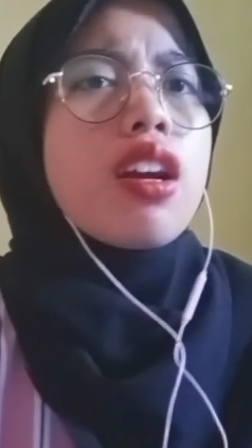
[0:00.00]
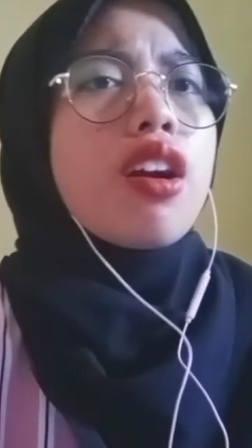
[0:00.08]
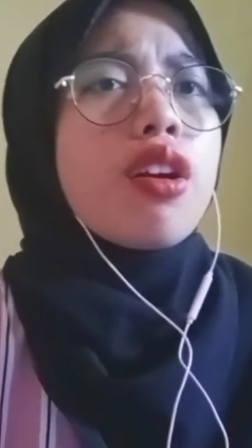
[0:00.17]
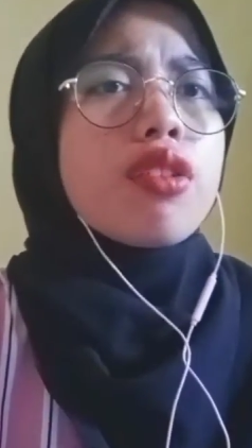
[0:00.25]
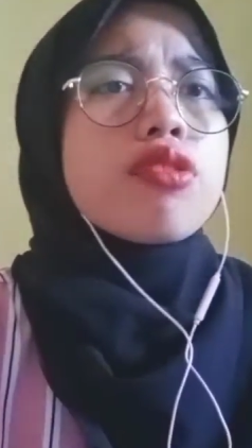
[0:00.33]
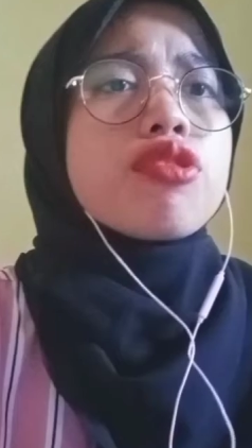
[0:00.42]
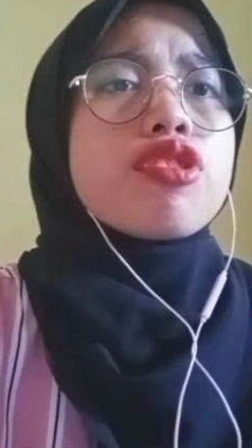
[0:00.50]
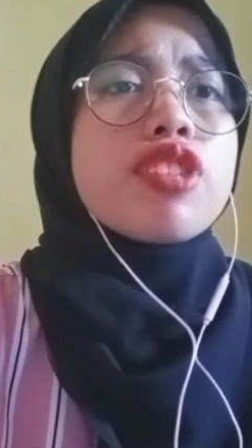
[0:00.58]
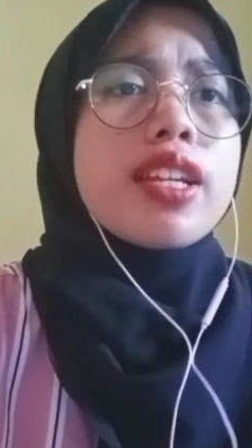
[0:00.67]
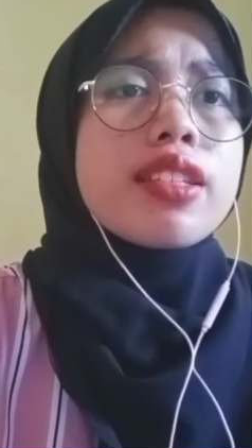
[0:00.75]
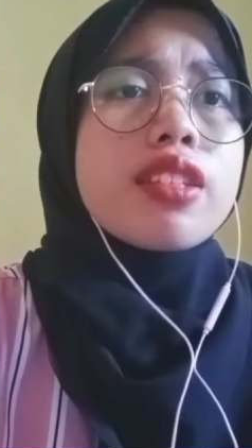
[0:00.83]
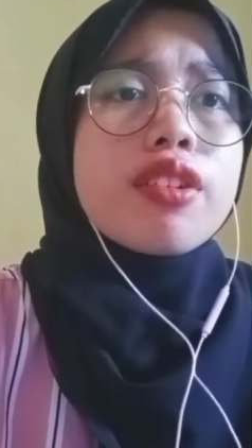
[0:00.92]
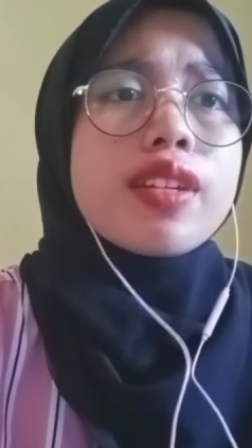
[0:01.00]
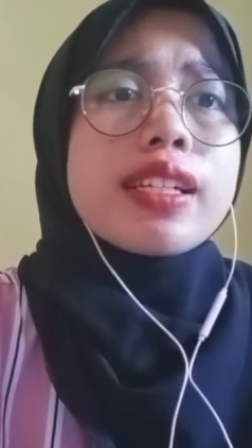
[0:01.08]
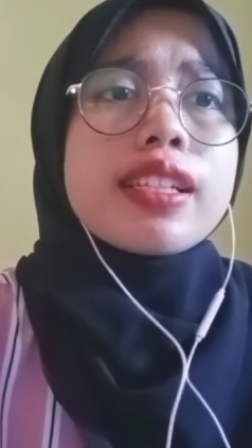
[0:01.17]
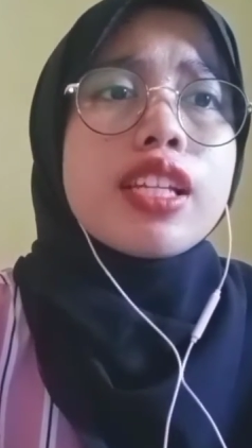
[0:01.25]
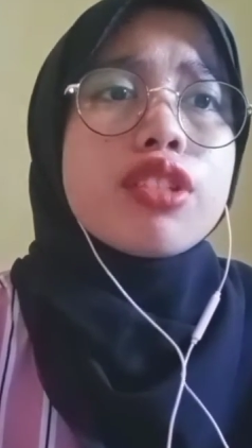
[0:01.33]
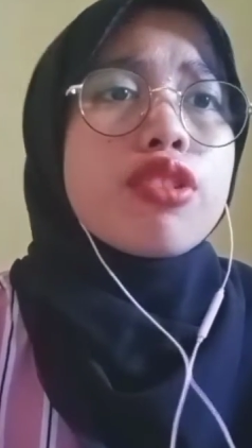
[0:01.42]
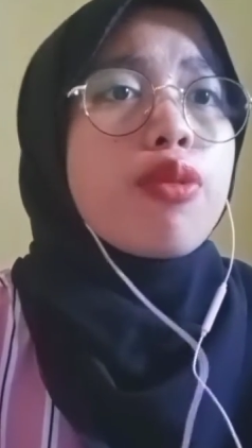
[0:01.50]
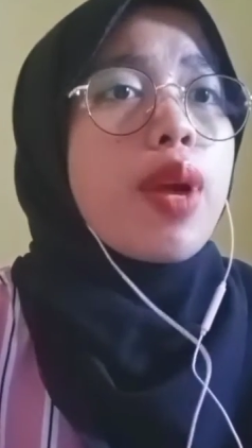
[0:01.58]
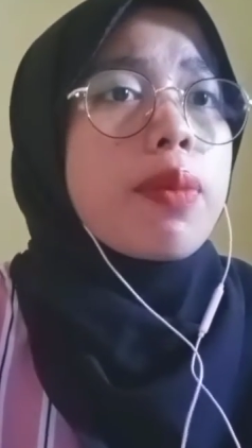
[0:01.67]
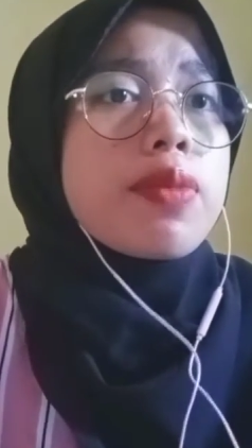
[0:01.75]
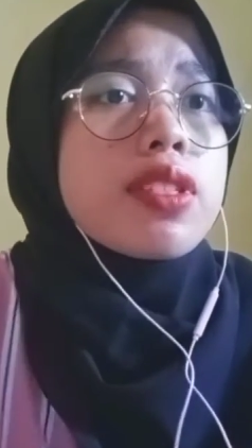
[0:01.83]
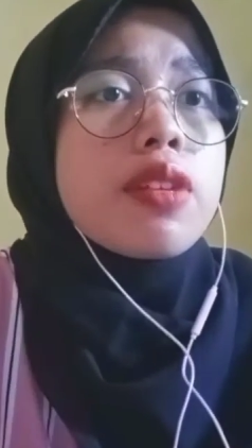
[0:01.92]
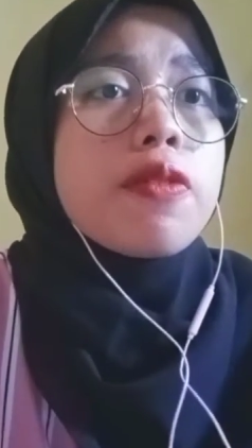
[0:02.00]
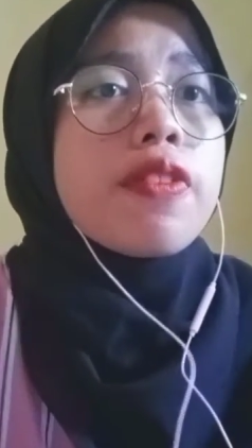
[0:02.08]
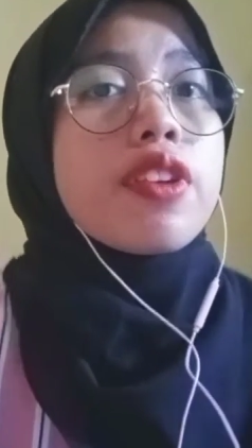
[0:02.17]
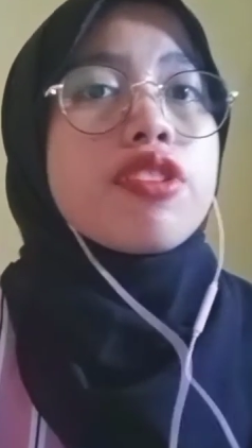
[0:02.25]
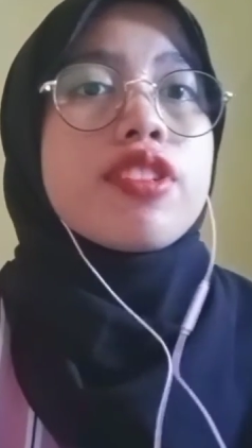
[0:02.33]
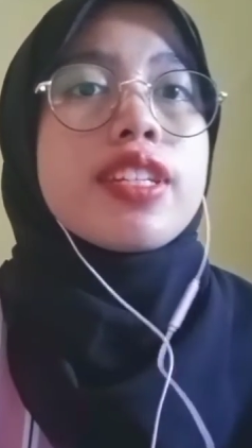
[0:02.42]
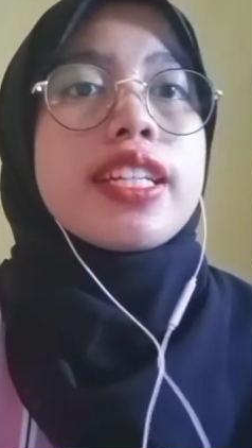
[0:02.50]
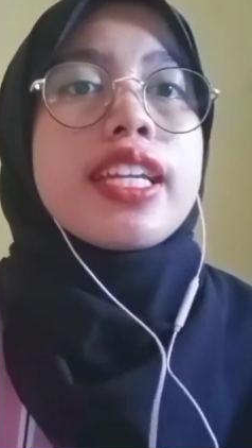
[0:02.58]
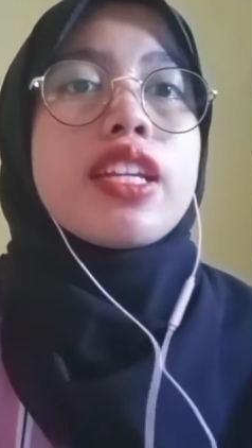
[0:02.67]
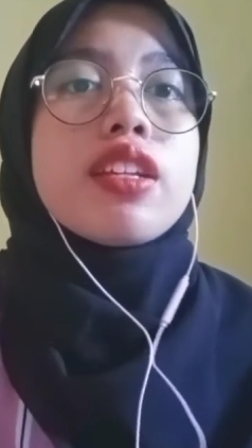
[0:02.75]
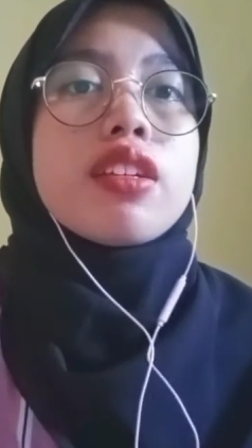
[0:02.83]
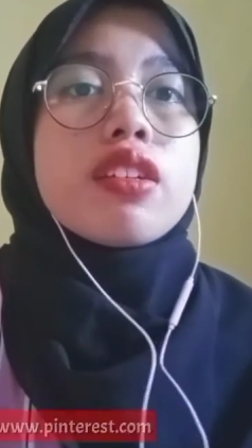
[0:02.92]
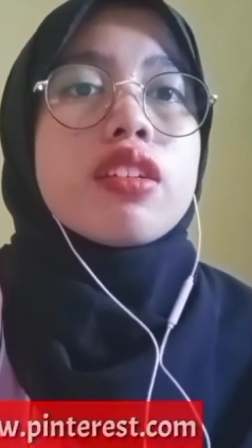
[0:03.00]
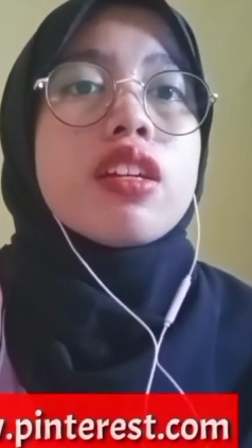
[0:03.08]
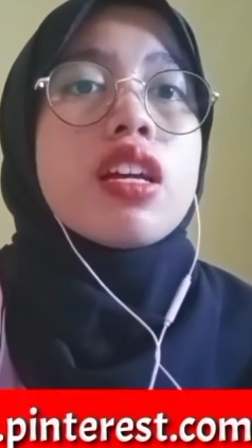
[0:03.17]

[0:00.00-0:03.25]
or check directly to the website version in the